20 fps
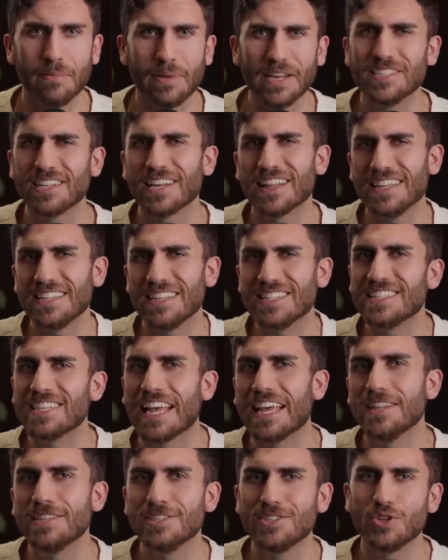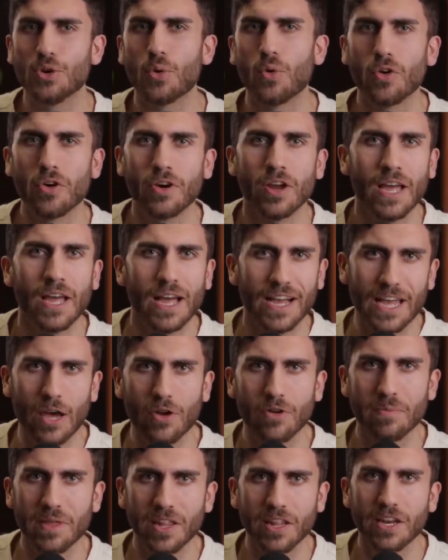It basically sends your
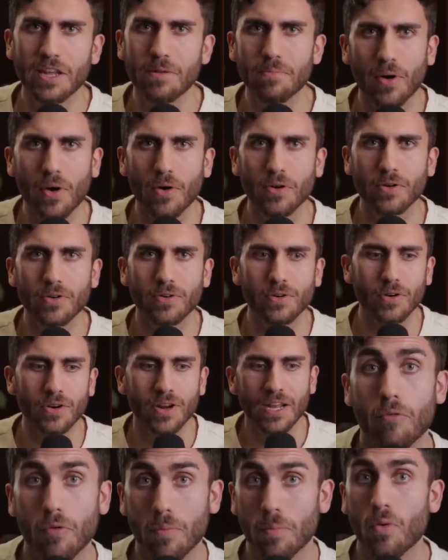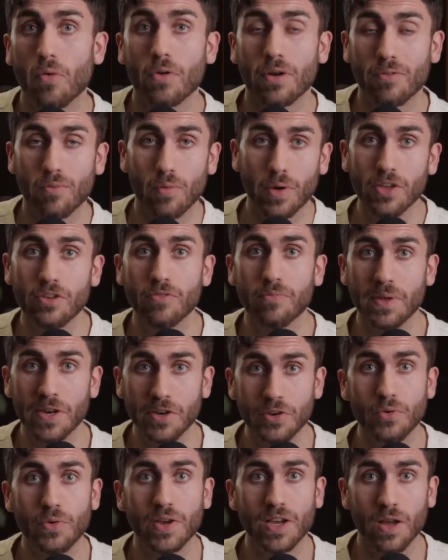accountability partner a report of what you've
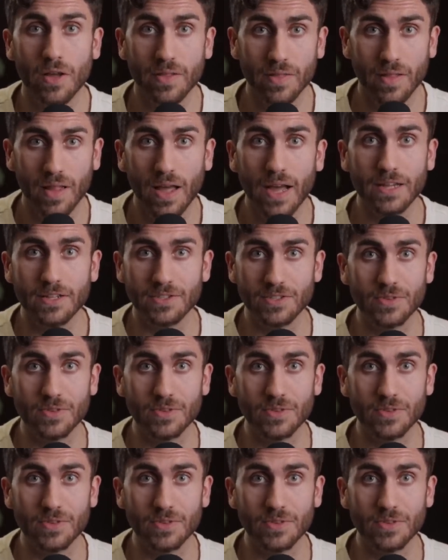been doing online,